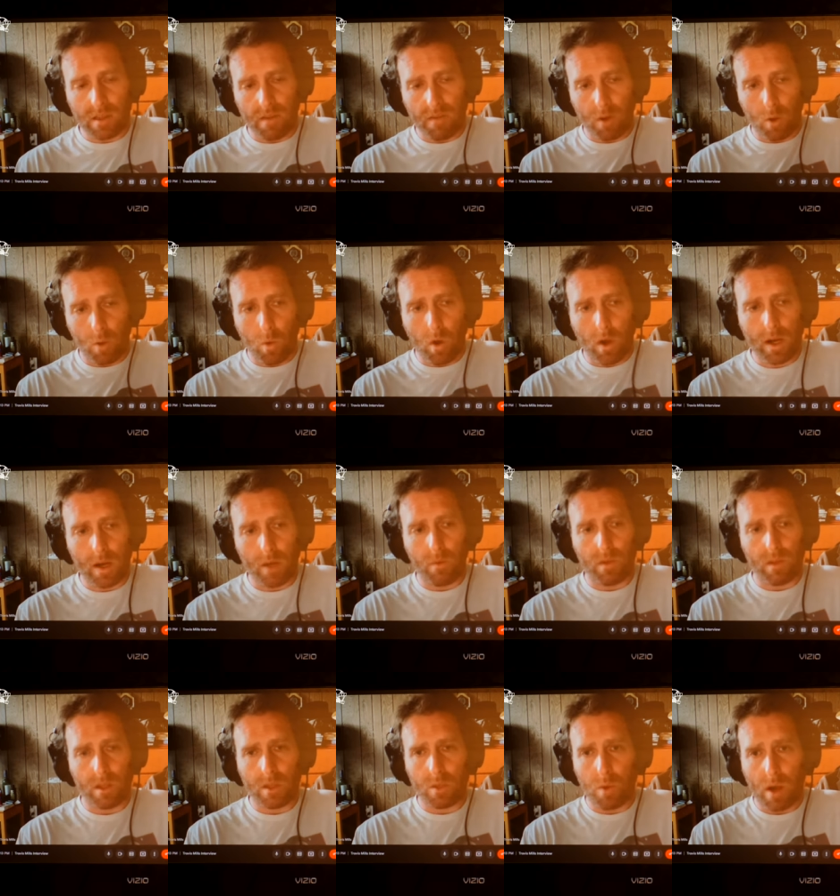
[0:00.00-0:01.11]
mm-hmm. if you're working
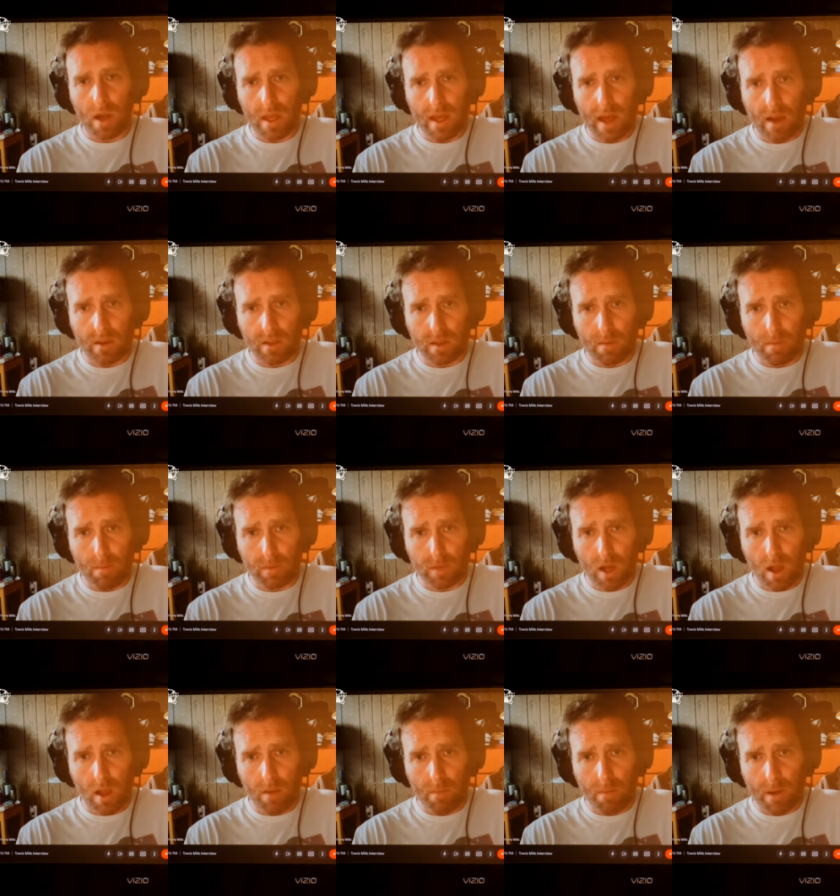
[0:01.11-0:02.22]
with the twenty thousand dollar